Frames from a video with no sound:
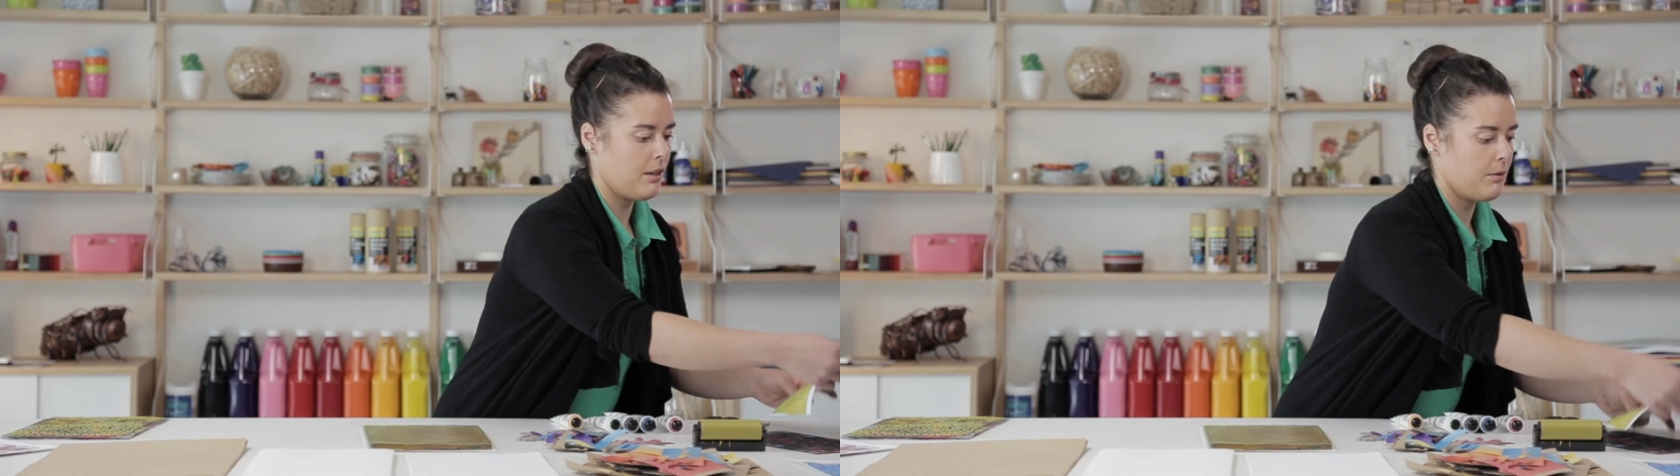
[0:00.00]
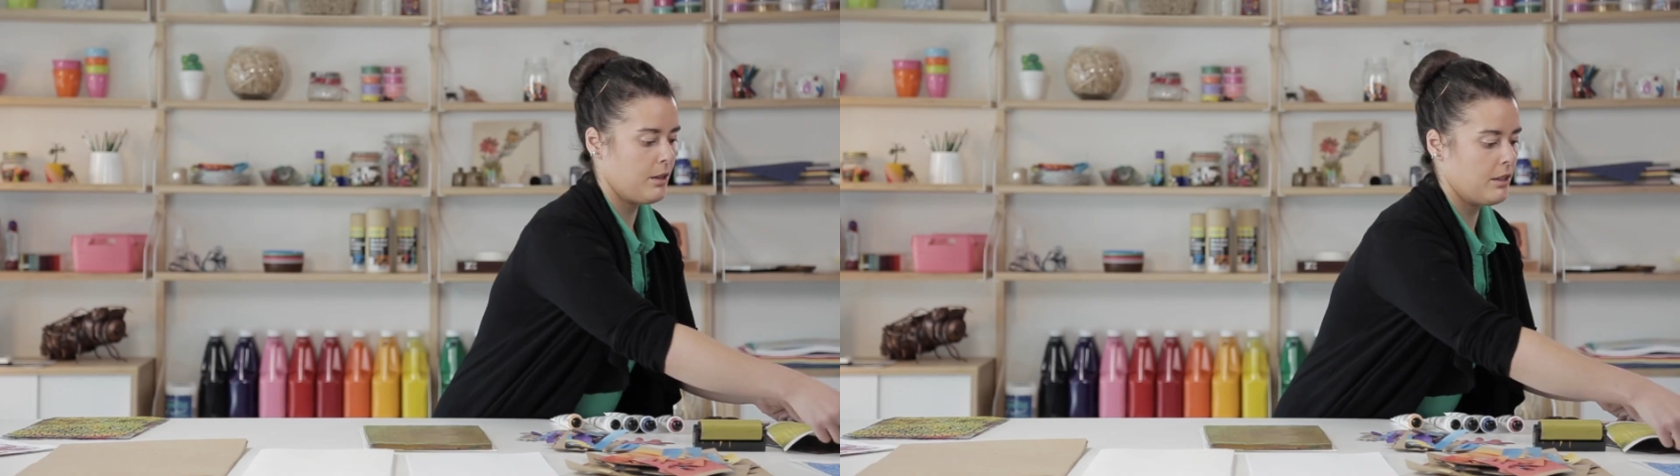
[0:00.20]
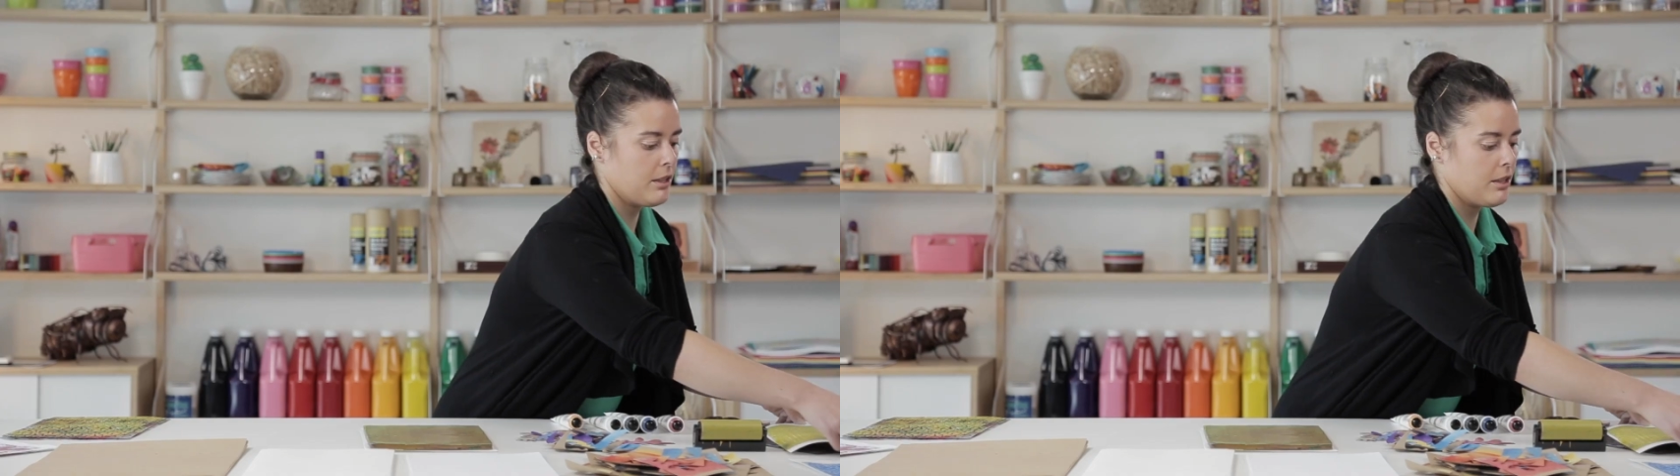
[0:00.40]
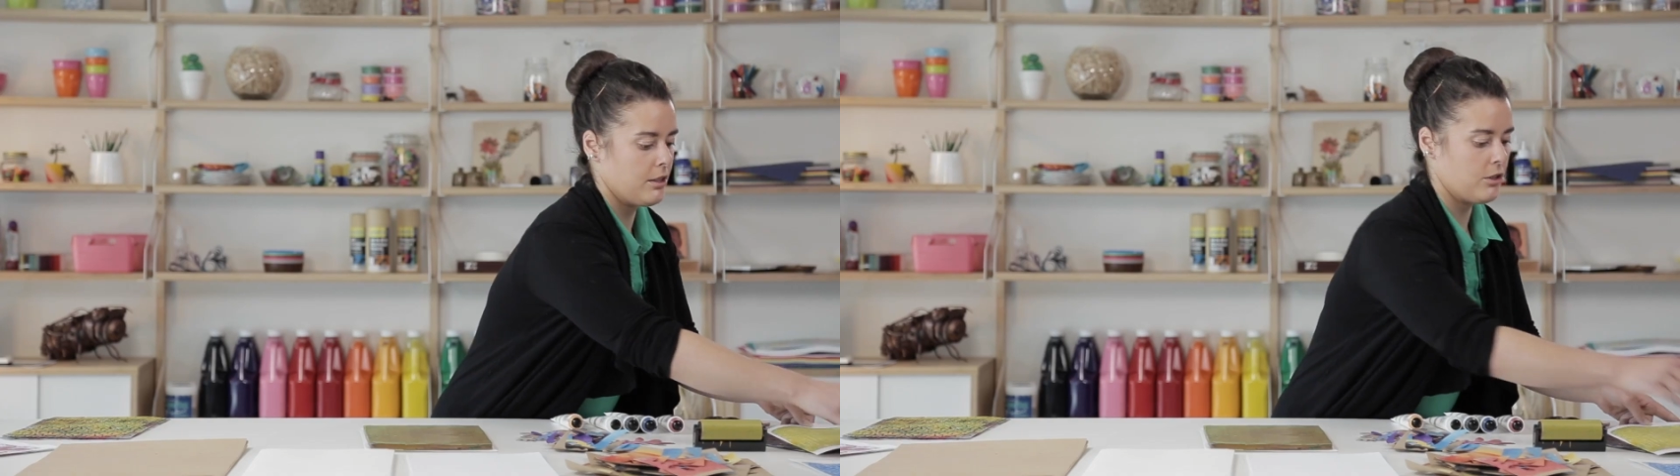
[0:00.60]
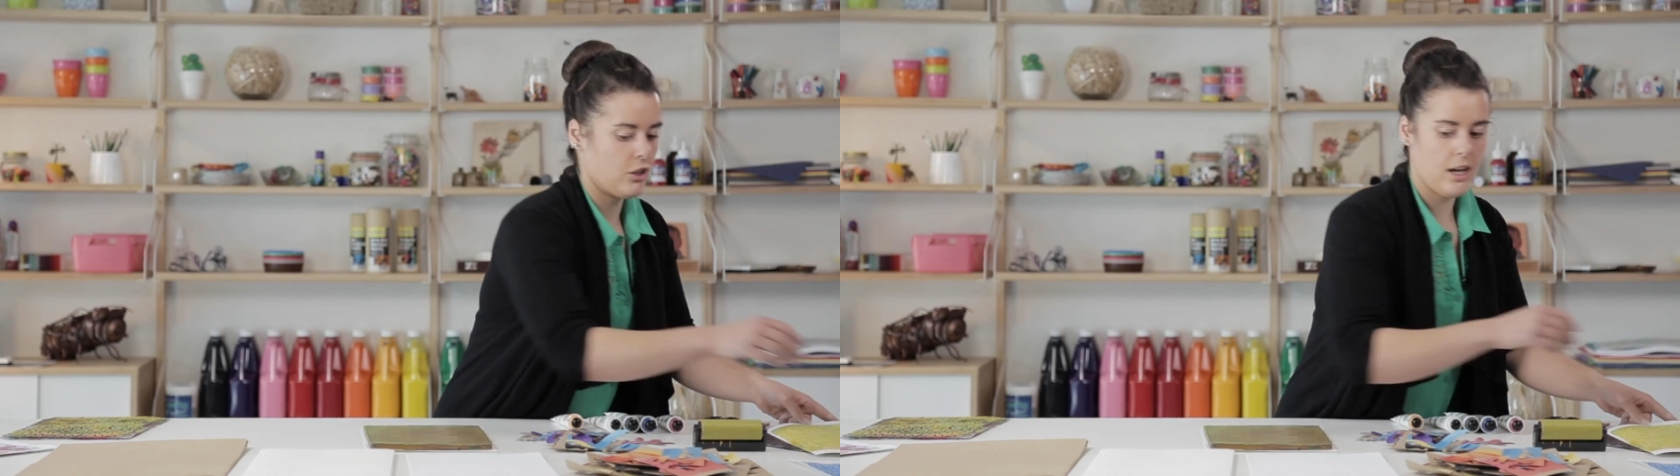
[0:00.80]
other one
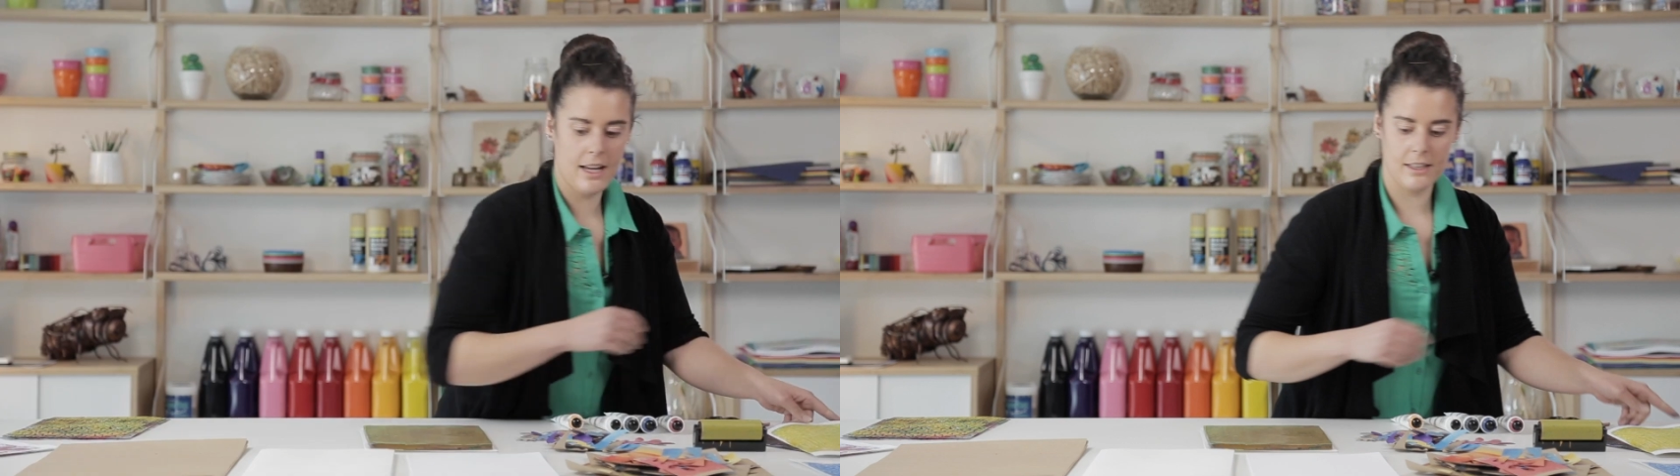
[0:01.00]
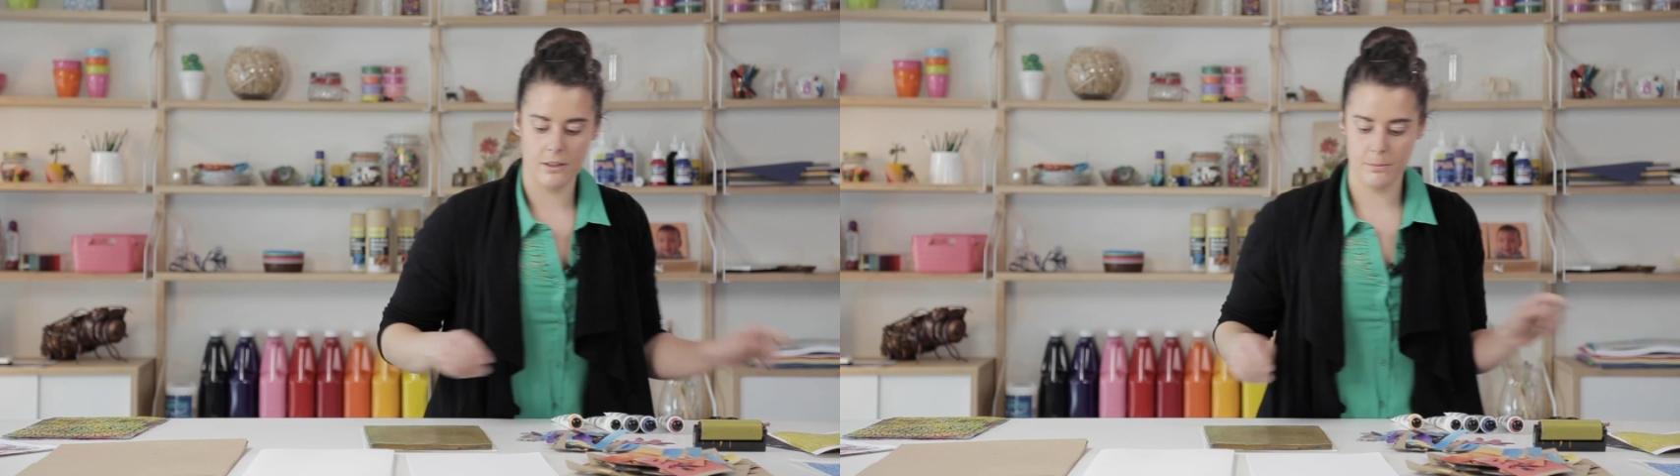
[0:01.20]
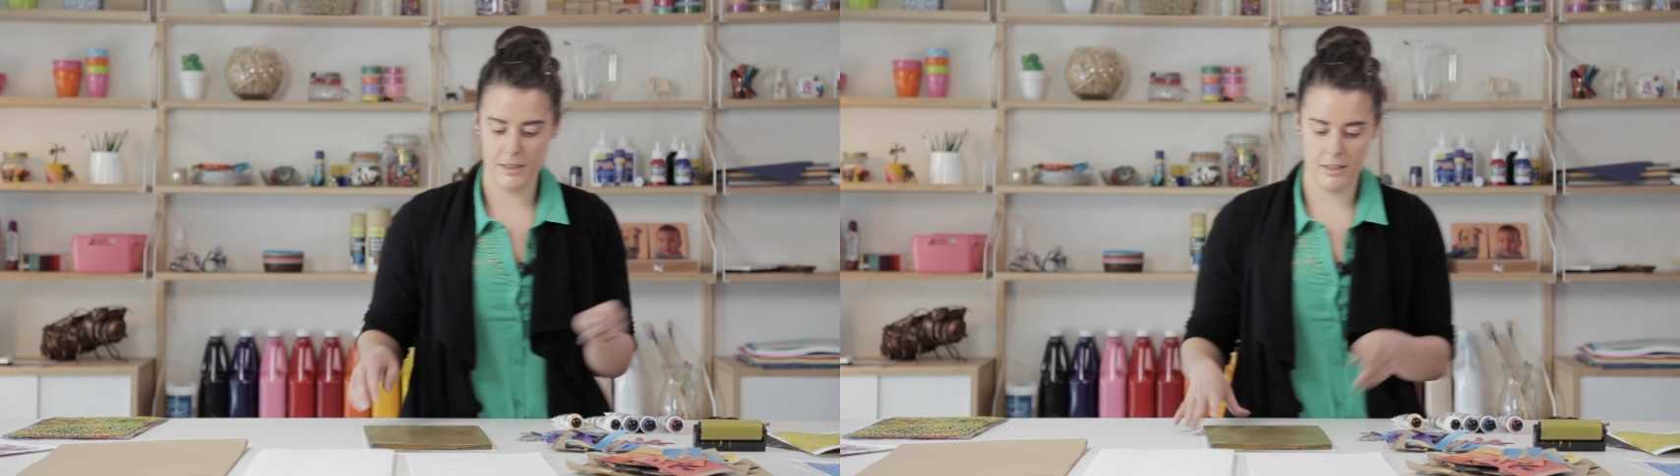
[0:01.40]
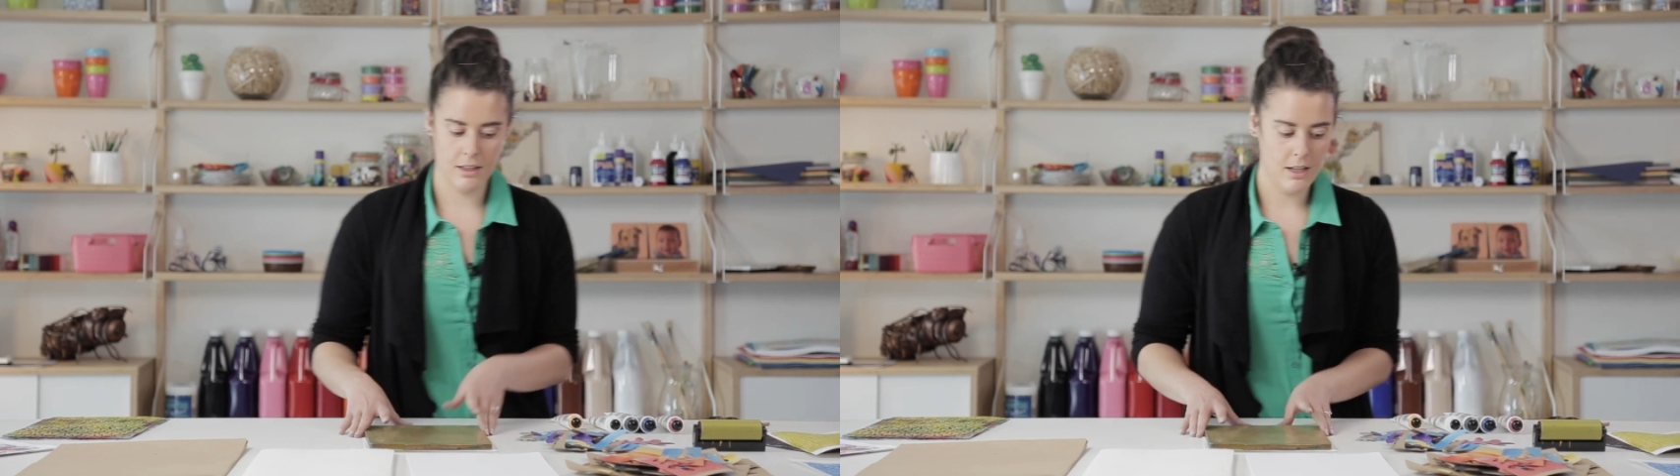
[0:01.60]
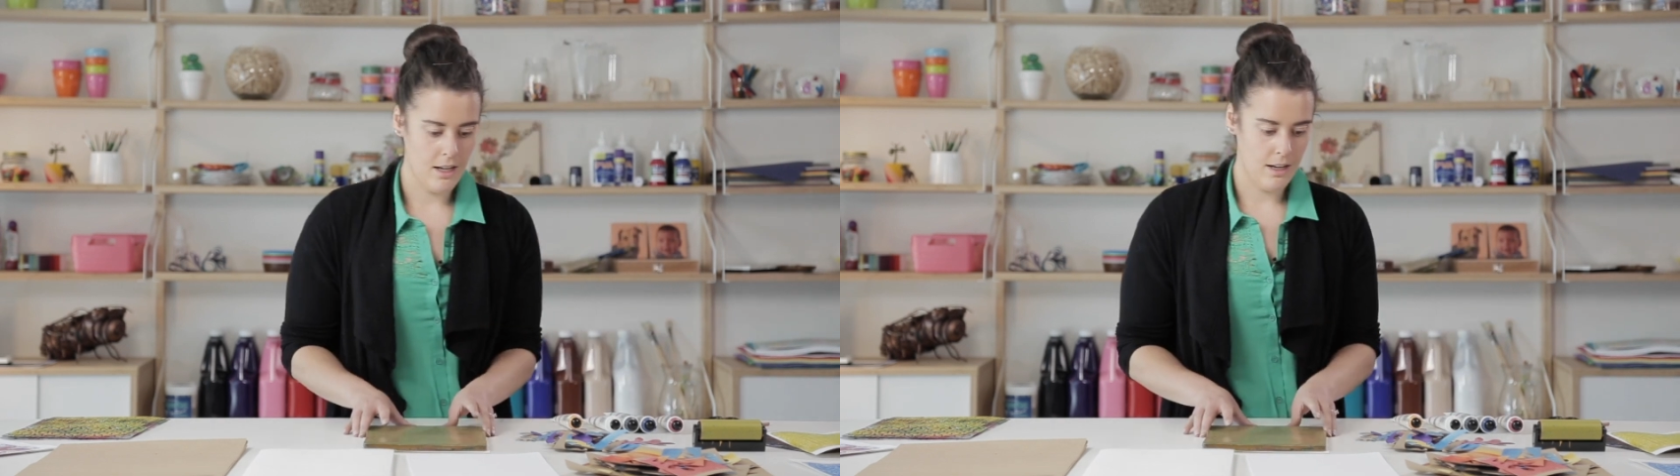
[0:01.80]
to dry a little bit.